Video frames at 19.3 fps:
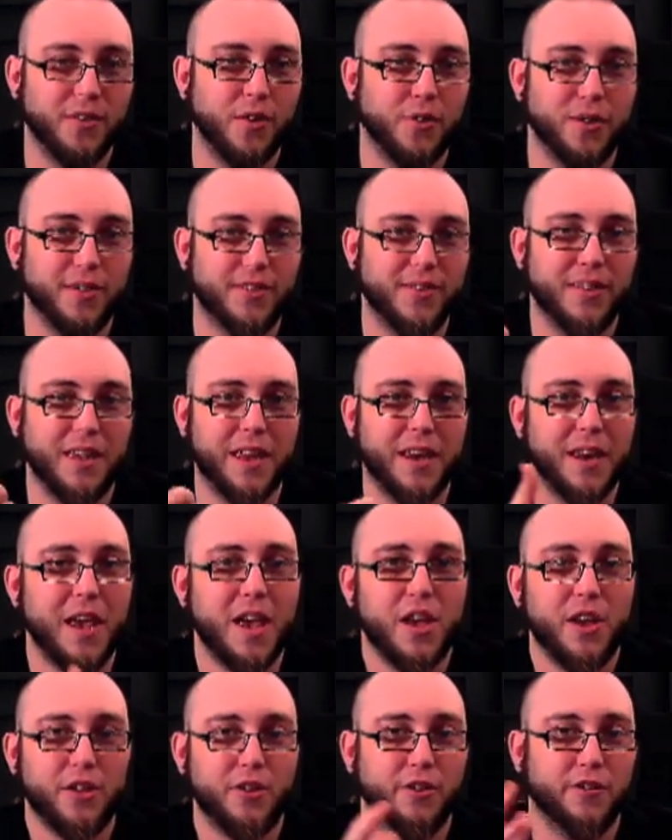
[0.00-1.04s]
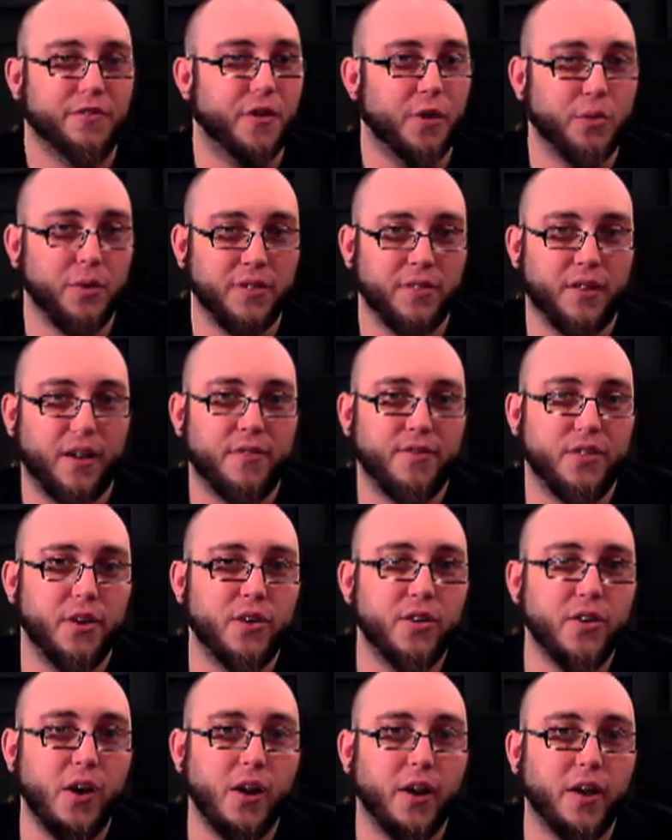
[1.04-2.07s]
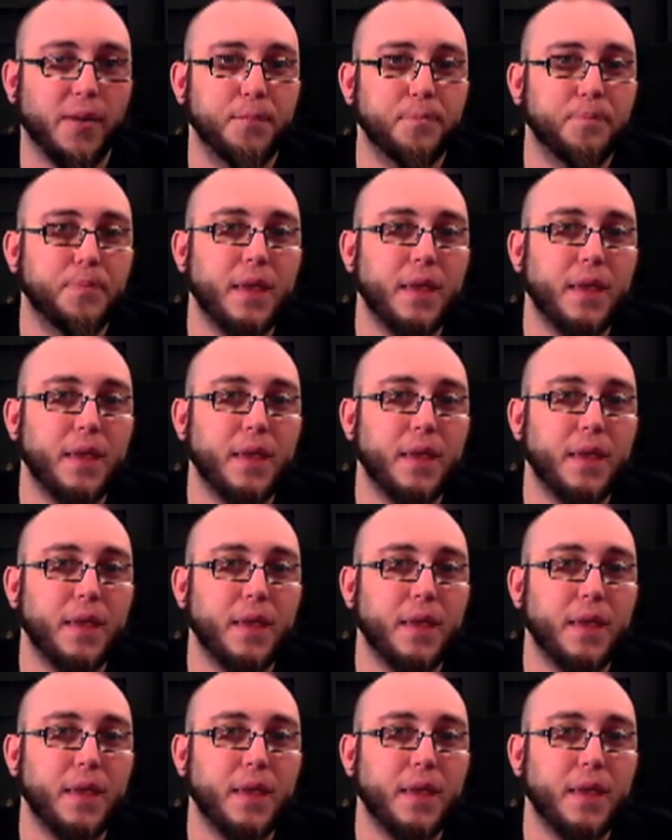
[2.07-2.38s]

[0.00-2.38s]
noticed that your phone is off the hook.